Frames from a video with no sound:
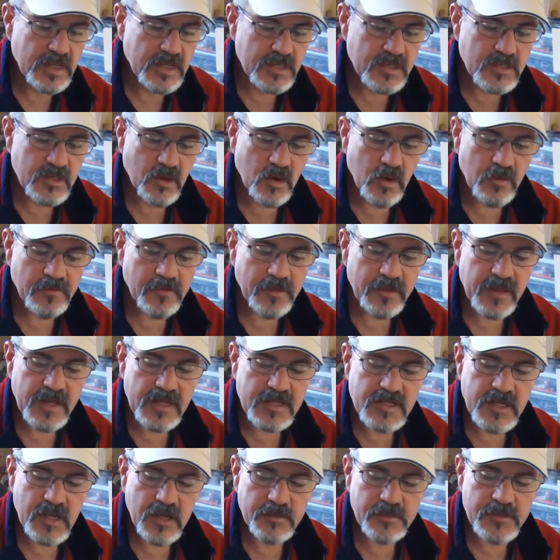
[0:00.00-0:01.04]
So hopefully
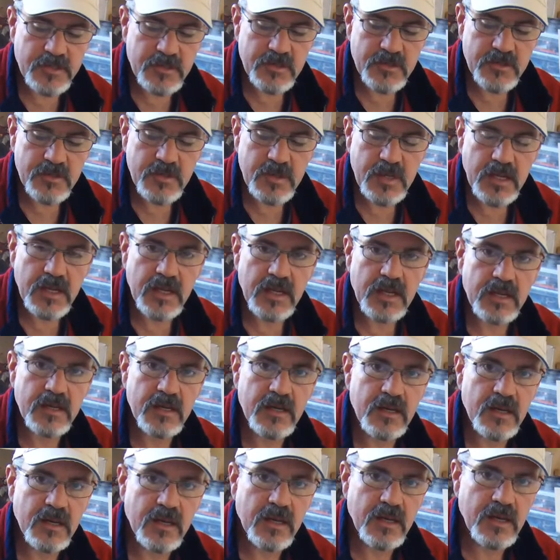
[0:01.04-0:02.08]
that's helped you, and